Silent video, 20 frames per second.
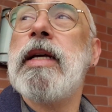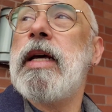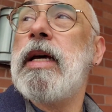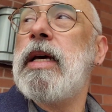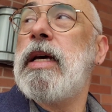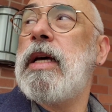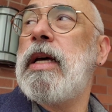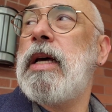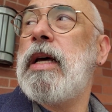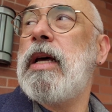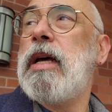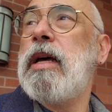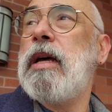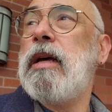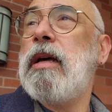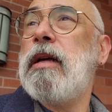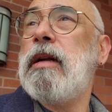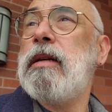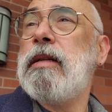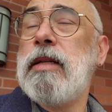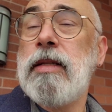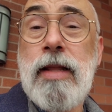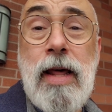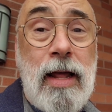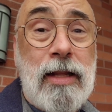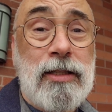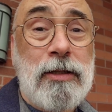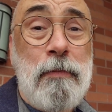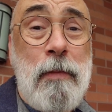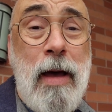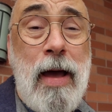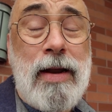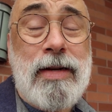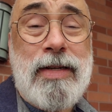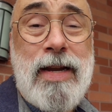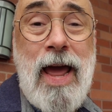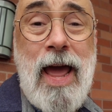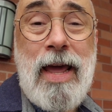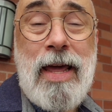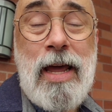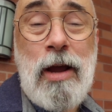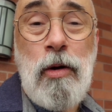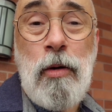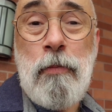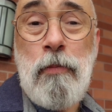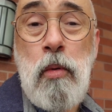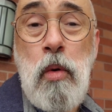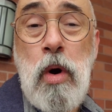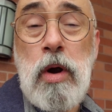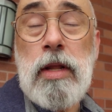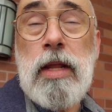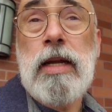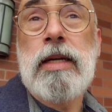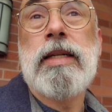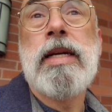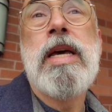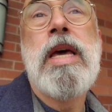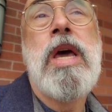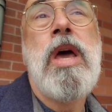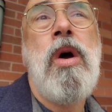and that's my day here in Portland,